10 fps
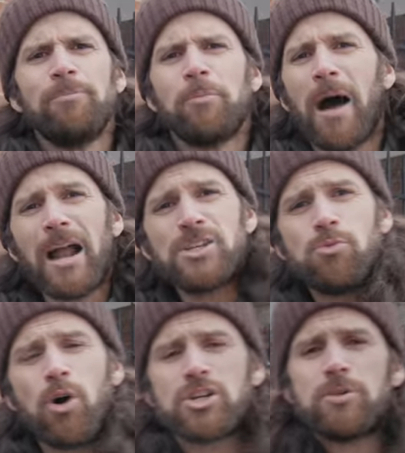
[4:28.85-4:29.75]
Bodies
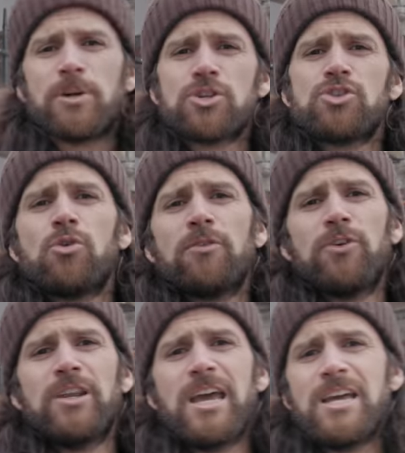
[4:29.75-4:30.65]
washed up on shore
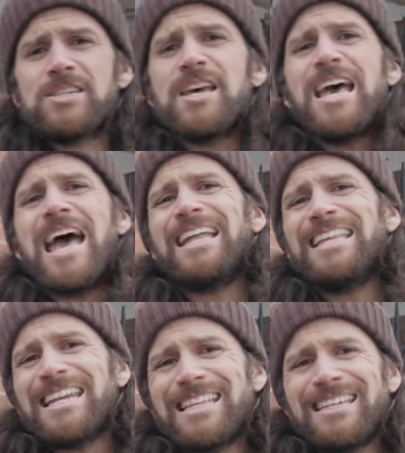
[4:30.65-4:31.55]
for days, and at
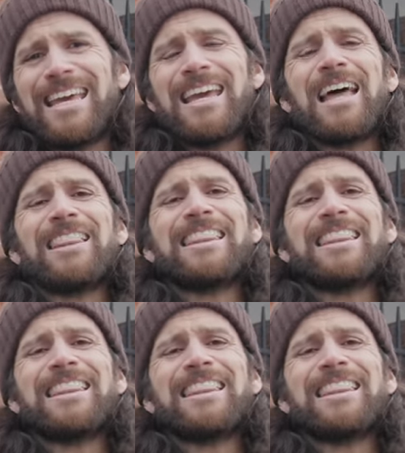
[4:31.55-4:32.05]
the end of the day,